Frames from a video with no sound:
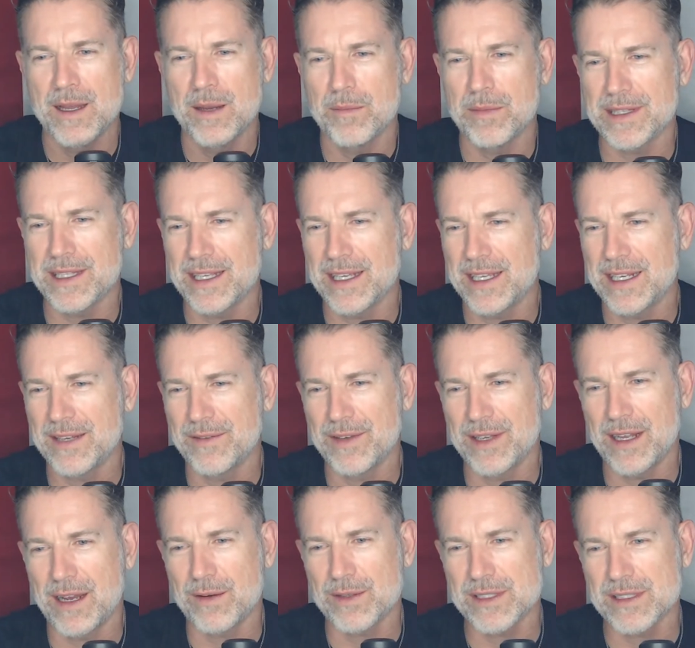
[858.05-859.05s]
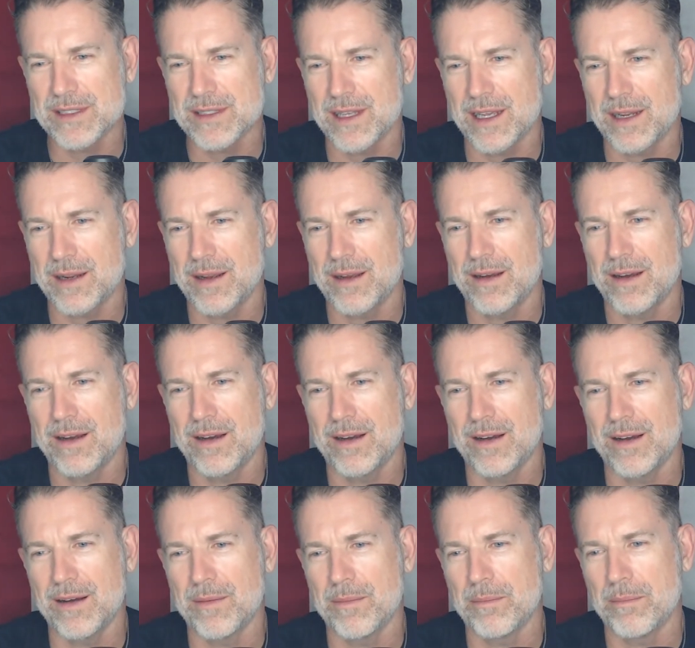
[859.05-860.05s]
But at the end of it, I was like,
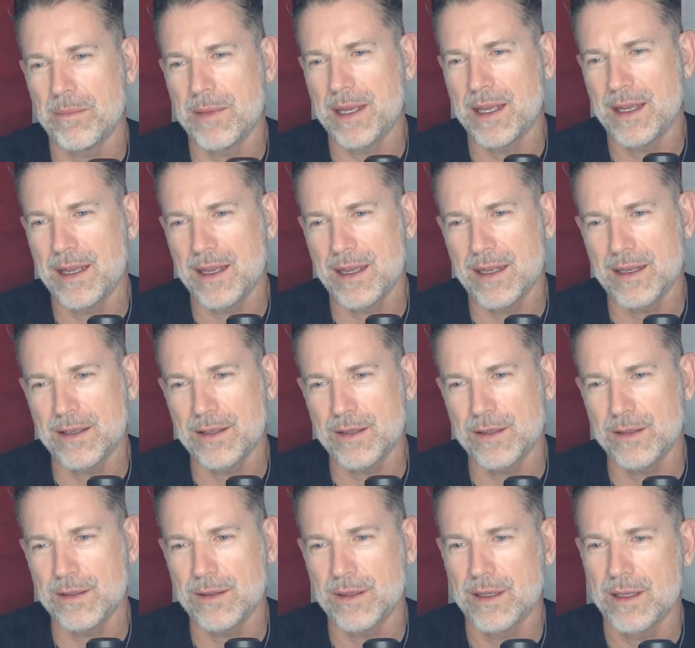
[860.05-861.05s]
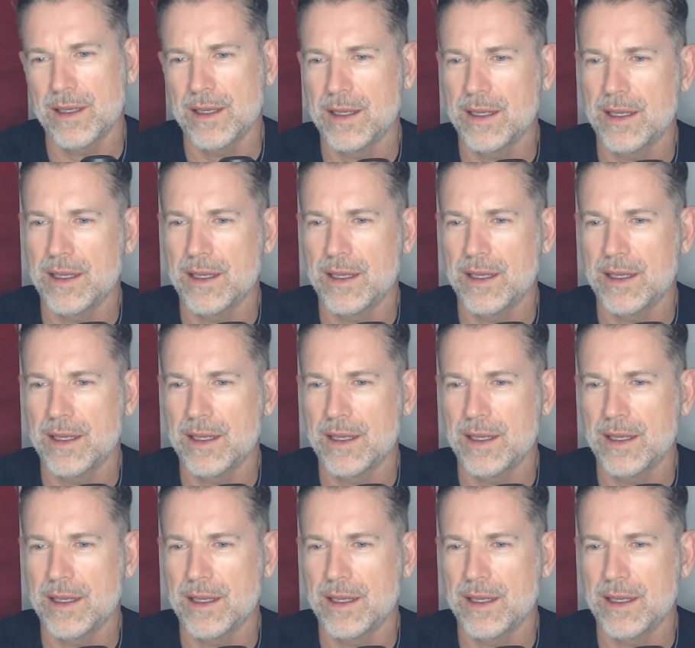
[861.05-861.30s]
"Oh man, dude."